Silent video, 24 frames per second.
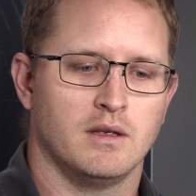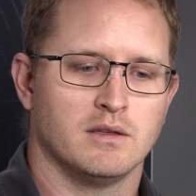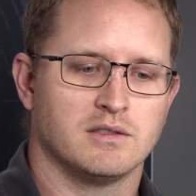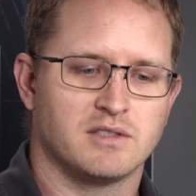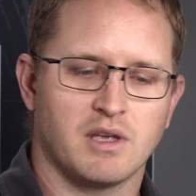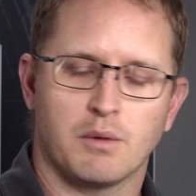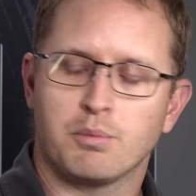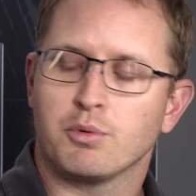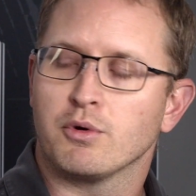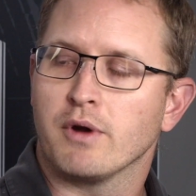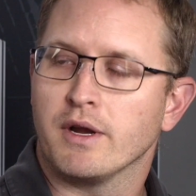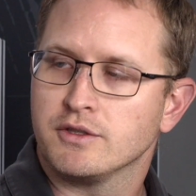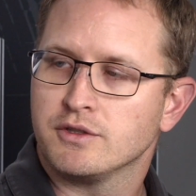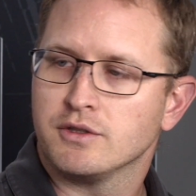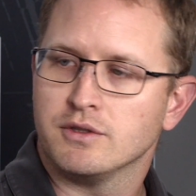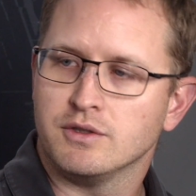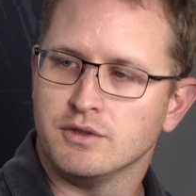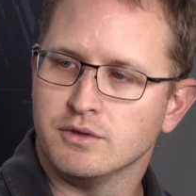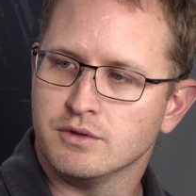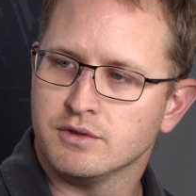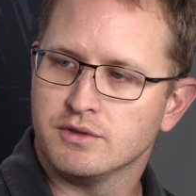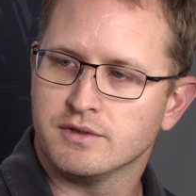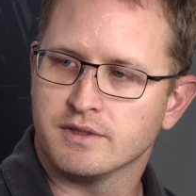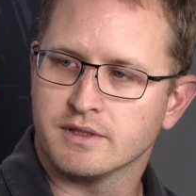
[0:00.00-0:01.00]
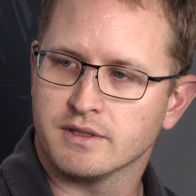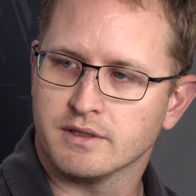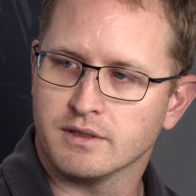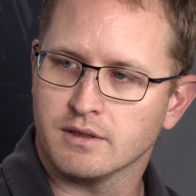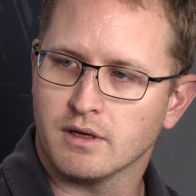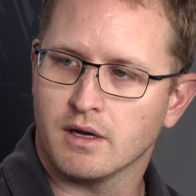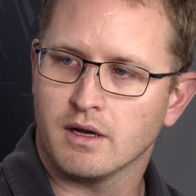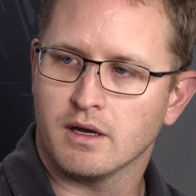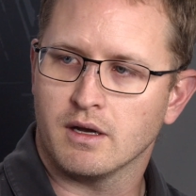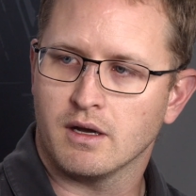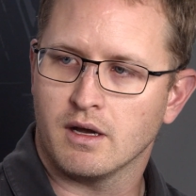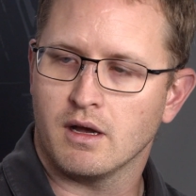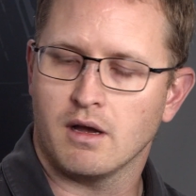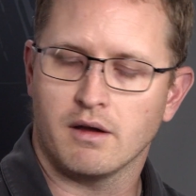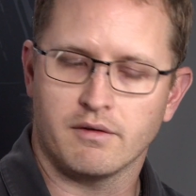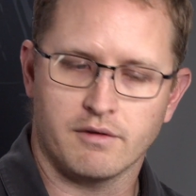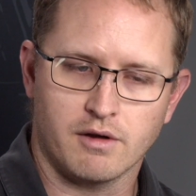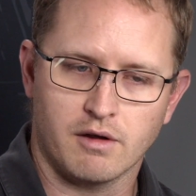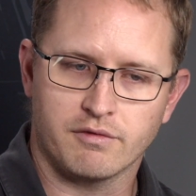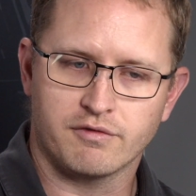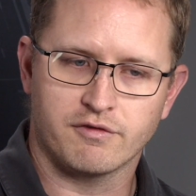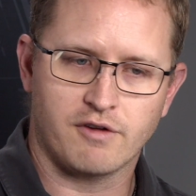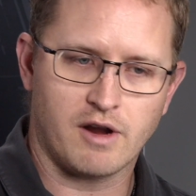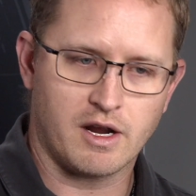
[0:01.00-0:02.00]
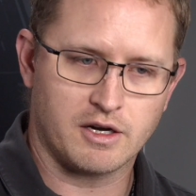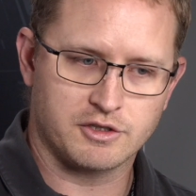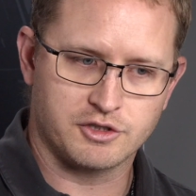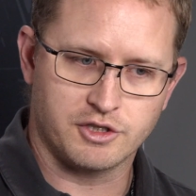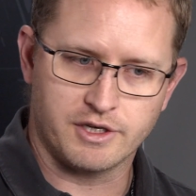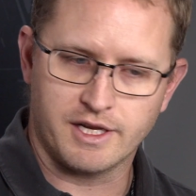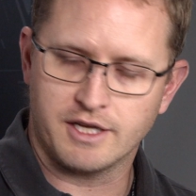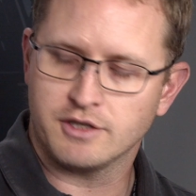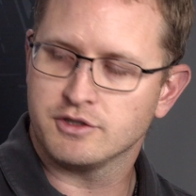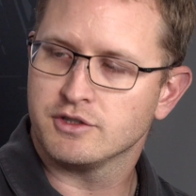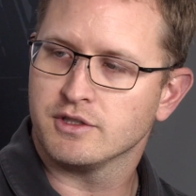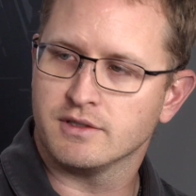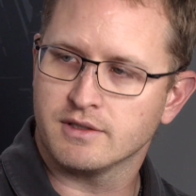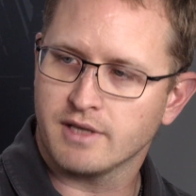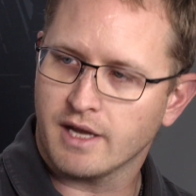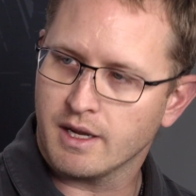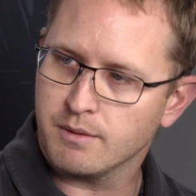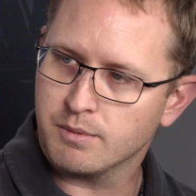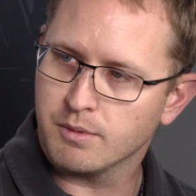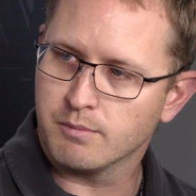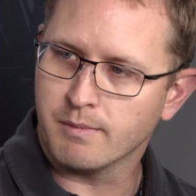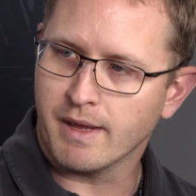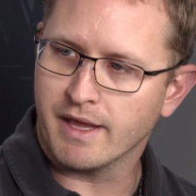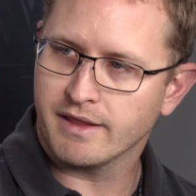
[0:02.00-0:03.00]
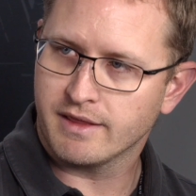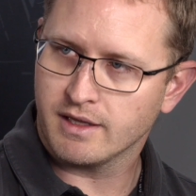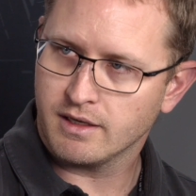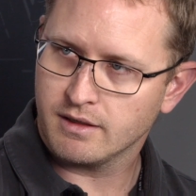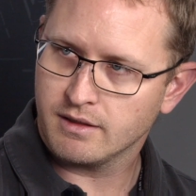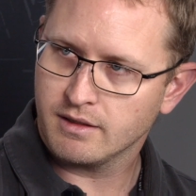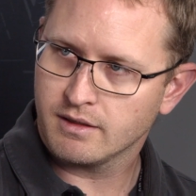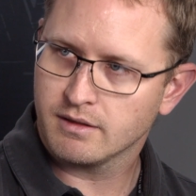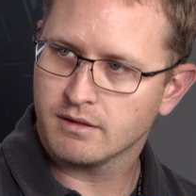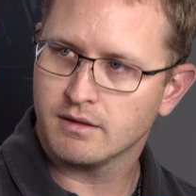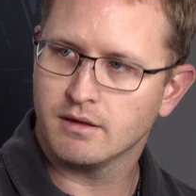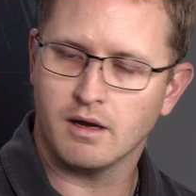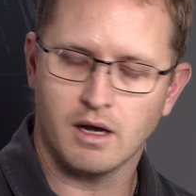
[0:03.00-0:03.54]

separation using a fractionation type method,